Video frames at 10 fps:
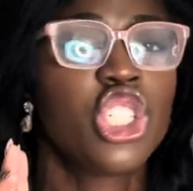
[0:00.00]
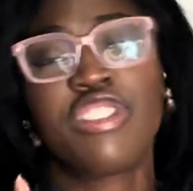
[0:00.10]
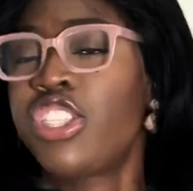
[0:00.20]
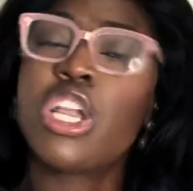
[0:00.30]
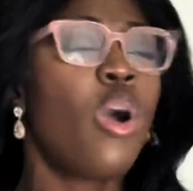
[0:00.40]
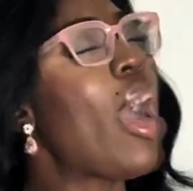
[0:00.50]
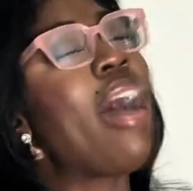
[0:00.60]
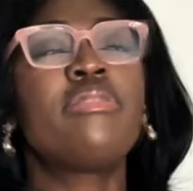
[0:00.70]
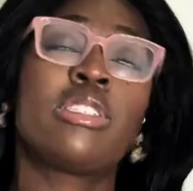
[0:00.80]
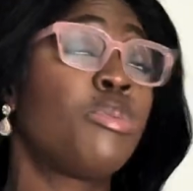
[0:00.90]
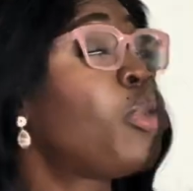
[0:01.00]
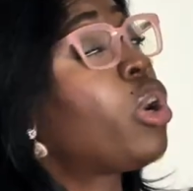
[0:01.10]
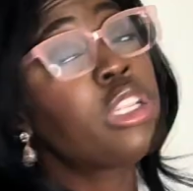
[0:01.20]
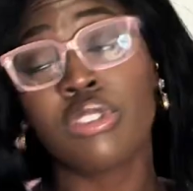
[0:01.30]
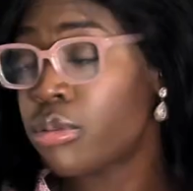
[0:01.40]
If you don't have a
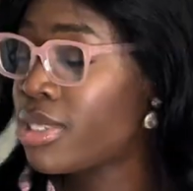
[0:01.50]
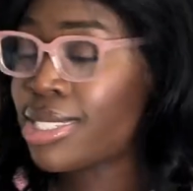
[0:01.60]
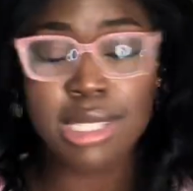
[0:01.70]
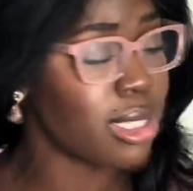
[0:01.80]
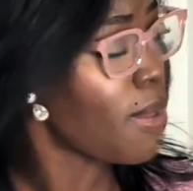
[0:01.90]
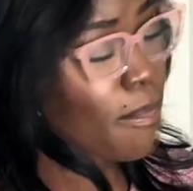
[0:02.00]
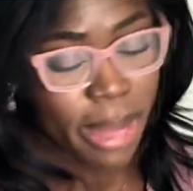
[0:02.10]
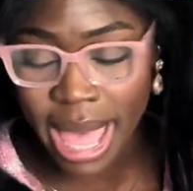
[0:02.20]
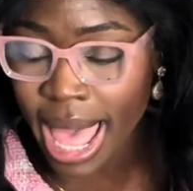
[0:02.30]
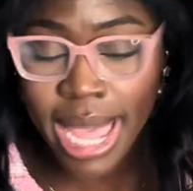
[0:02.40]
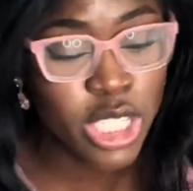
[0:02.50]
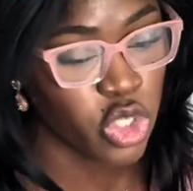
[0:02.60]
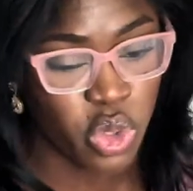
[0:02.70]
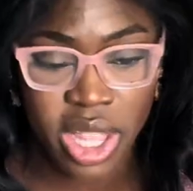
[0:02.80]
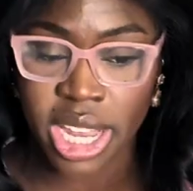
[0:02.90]
support system behind
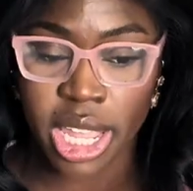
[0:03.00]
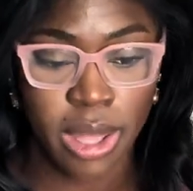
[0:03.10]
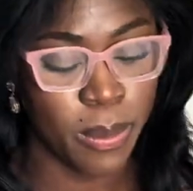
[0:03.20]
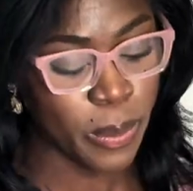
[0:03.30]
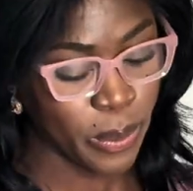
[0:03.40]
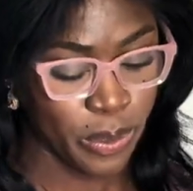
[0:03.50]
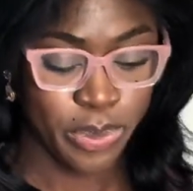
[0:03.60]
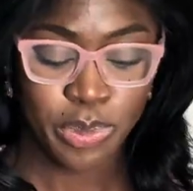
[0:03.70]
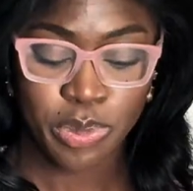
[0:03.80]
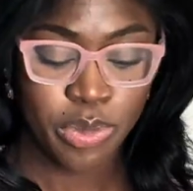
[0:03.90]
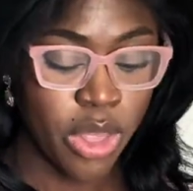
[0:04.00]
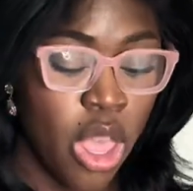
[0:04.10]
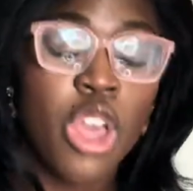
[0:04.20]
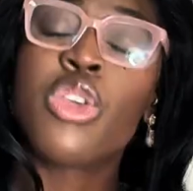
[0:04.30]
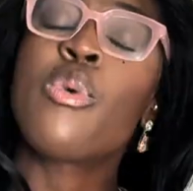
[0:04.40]
you, honey,
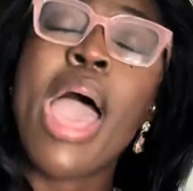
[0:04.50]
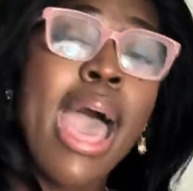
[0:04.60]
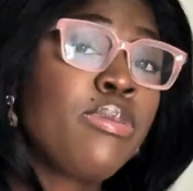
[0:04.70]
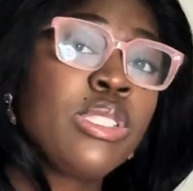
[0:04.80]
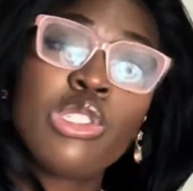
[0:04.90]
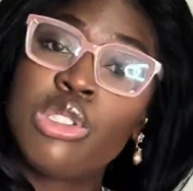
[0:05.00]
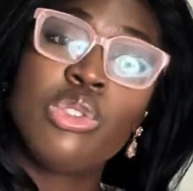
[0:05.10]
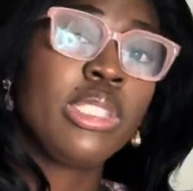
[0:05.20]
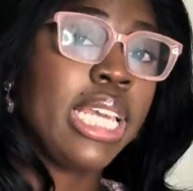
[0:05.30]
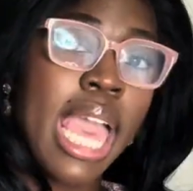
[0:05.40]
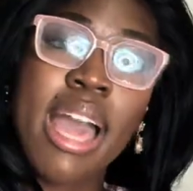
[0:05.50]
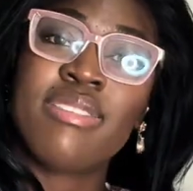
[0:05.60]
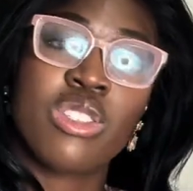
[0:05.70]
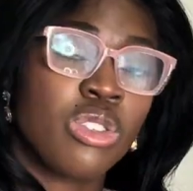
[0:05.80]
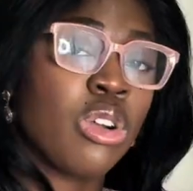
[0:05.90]
you absolutely
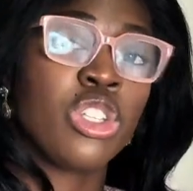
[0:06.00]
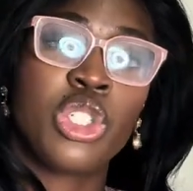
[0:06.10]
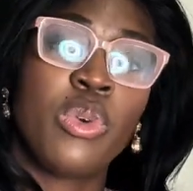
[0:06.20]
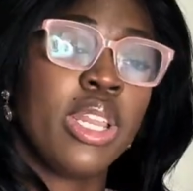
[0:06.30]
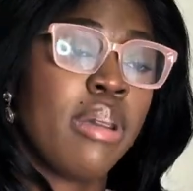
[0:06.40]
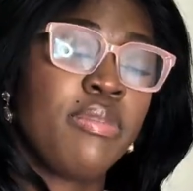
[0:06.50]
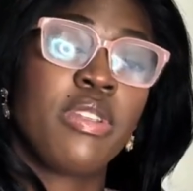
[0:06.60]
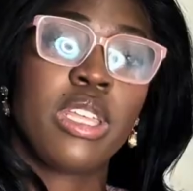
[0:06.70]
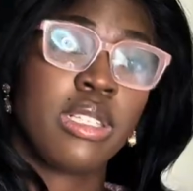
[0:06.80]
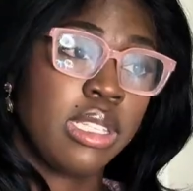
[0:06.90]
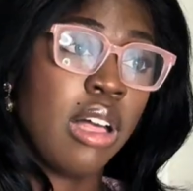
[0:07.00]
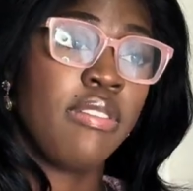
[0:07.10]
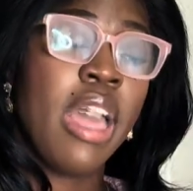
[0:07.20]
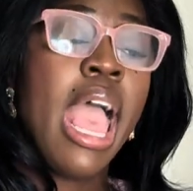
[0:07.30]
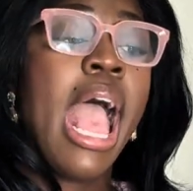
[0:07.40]
have to start showing up for yourself.
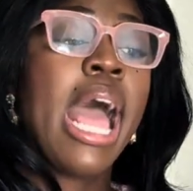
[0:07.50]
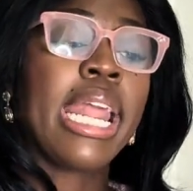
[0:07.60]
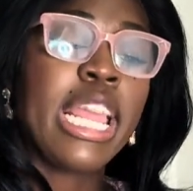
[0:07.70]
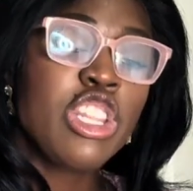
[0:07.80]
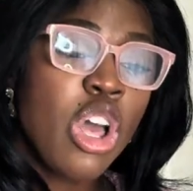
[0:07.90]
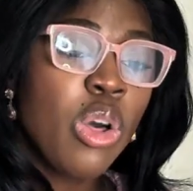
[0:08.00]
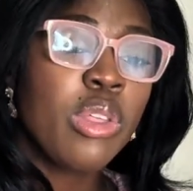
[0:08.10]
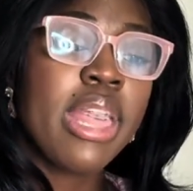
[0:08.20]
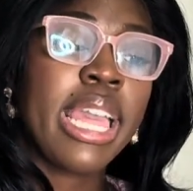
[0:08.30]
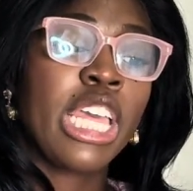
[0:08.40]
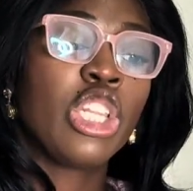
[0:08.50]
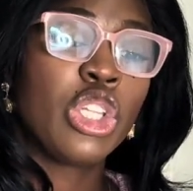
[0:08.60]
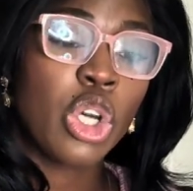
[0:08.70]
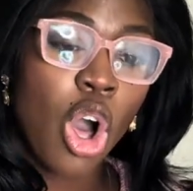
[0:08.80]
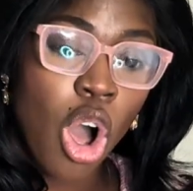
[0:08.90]
And I know that can
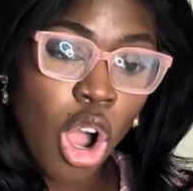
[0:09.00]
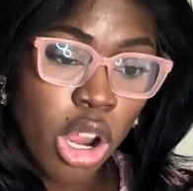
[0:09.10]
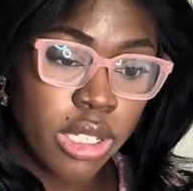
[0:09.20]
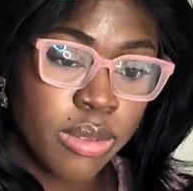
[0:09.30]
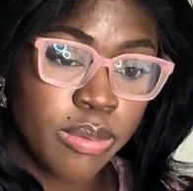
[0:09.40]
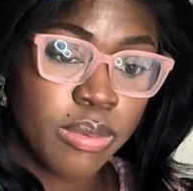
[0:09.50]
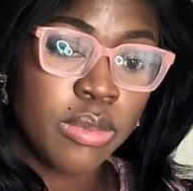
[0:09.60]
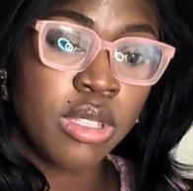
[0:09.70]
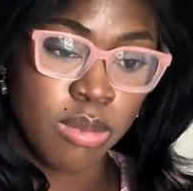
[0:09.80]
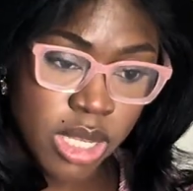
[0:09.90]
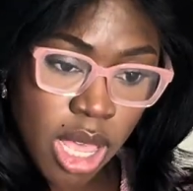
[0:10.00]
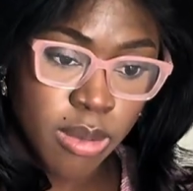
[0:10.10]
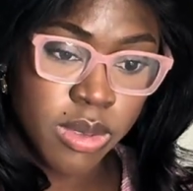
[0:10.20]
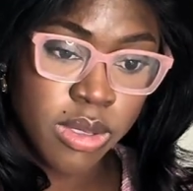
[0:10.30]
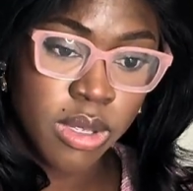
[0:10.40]
look hard
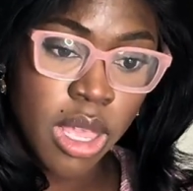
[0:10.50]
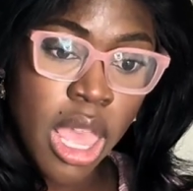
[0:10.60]
sometimes.